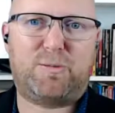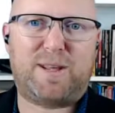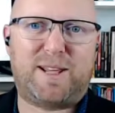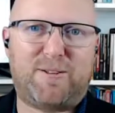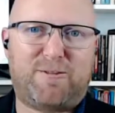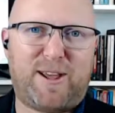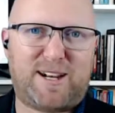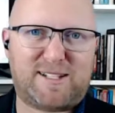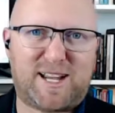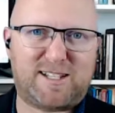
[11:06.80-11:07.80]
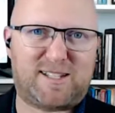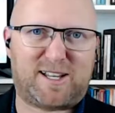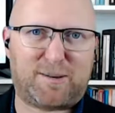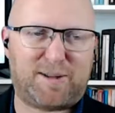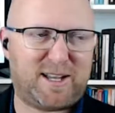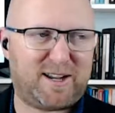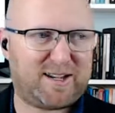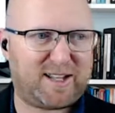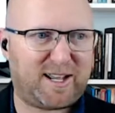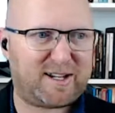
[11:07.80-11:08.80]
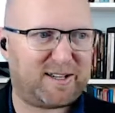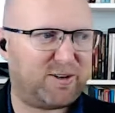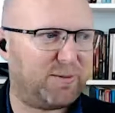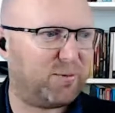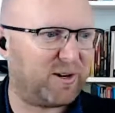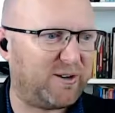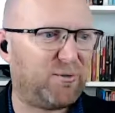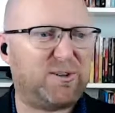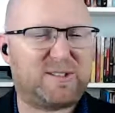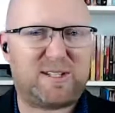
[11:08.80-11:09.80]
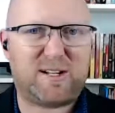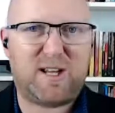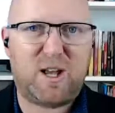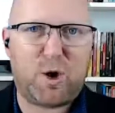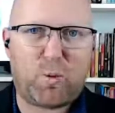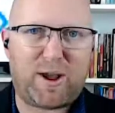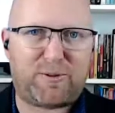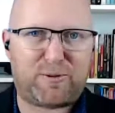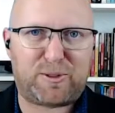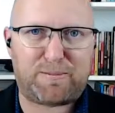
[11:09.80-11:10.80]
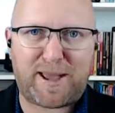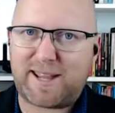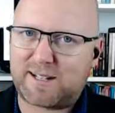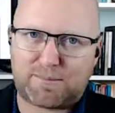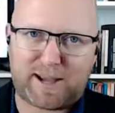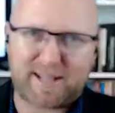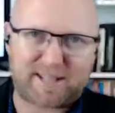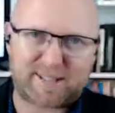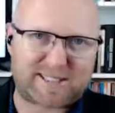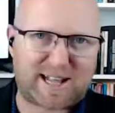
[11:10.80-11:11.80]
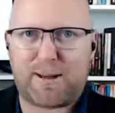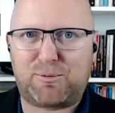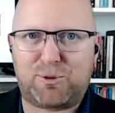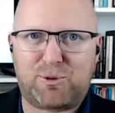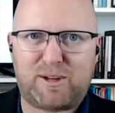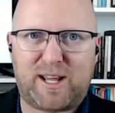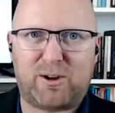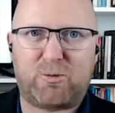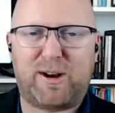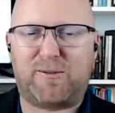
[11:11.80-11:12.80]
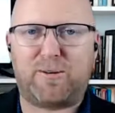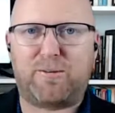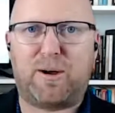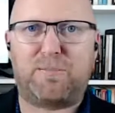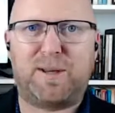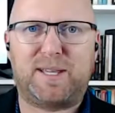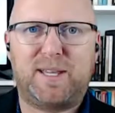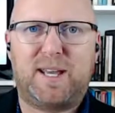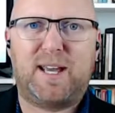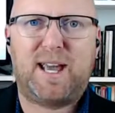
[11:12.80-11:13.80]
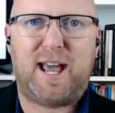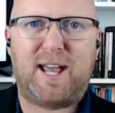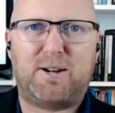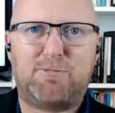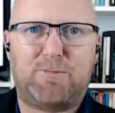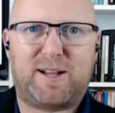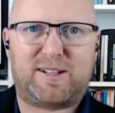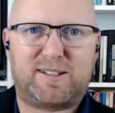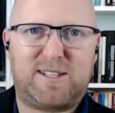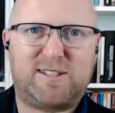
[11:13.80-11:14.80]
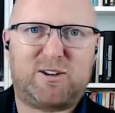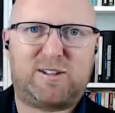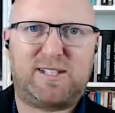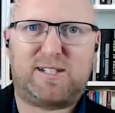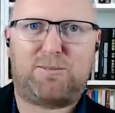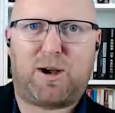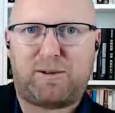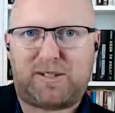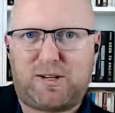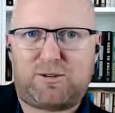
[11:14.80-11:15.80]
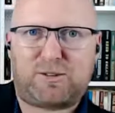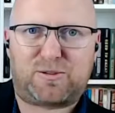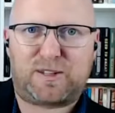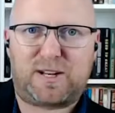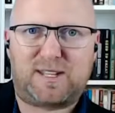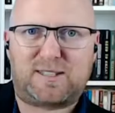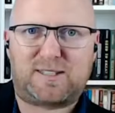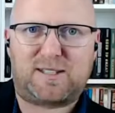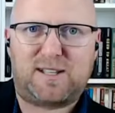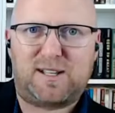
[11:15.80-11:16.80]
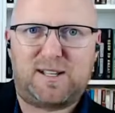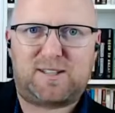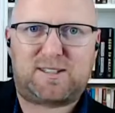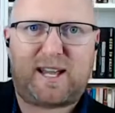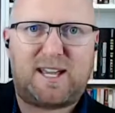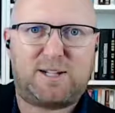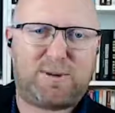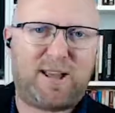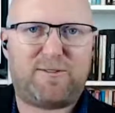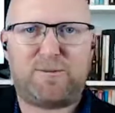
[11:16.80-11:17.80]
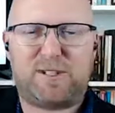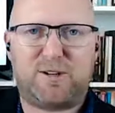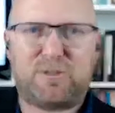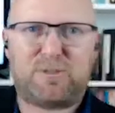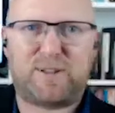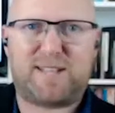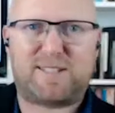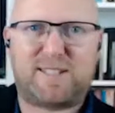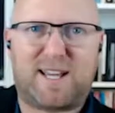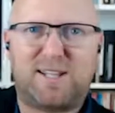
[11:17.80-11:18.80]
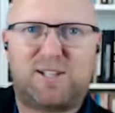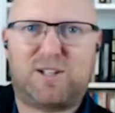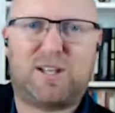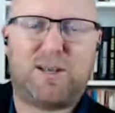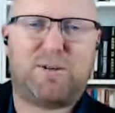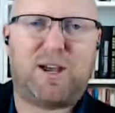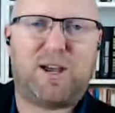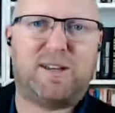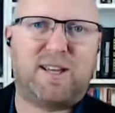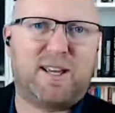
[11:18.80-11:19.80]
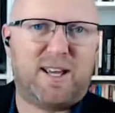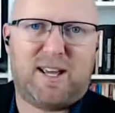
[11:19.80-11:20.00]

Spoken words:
would be fantastic. I mean, they've got to put an invoice in, wait for the bank to pay the slab drawdown or whatever it might be. But these guys need to buy materials for the next stage, pay for materials for that stage, and keep going.